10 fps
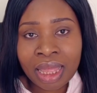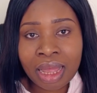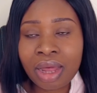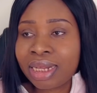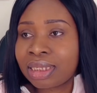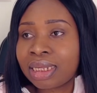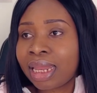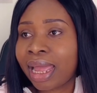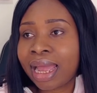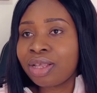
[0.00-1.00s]
Honestly,
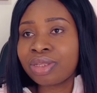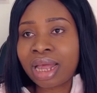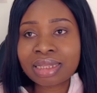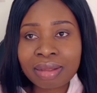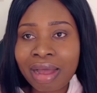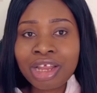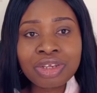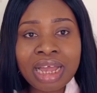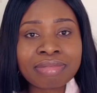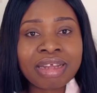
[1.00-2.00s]
like, I used to ask them, how do you
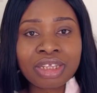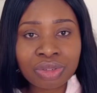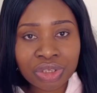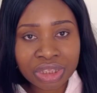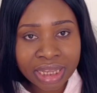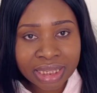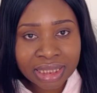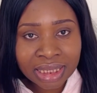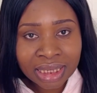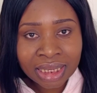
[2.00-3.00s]
guys manage to date?
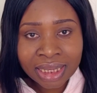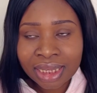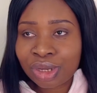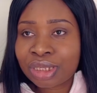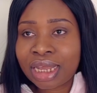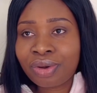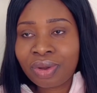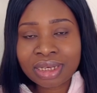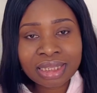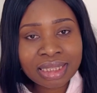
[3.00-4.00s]
Because I don't
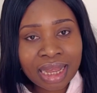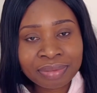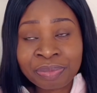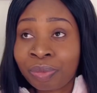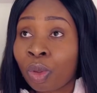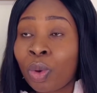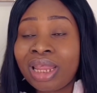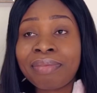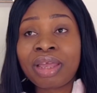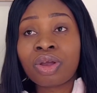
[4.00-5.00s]
understand. Well,
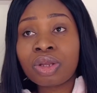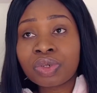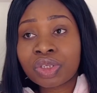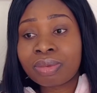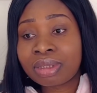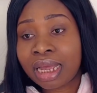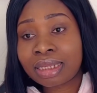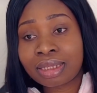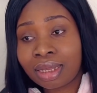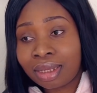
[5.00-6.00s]
in my country,
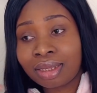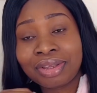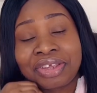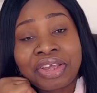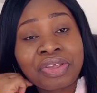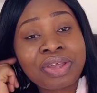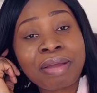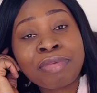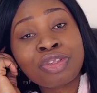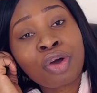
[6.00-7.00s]
sometimes you can
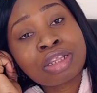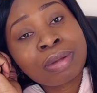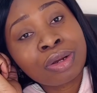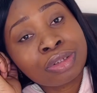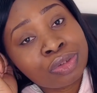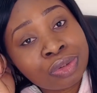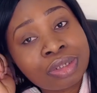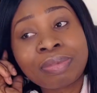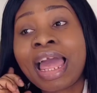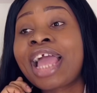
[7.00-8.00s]
meet your husband on the road. They'll
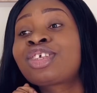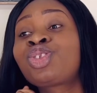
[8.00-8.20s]
be like,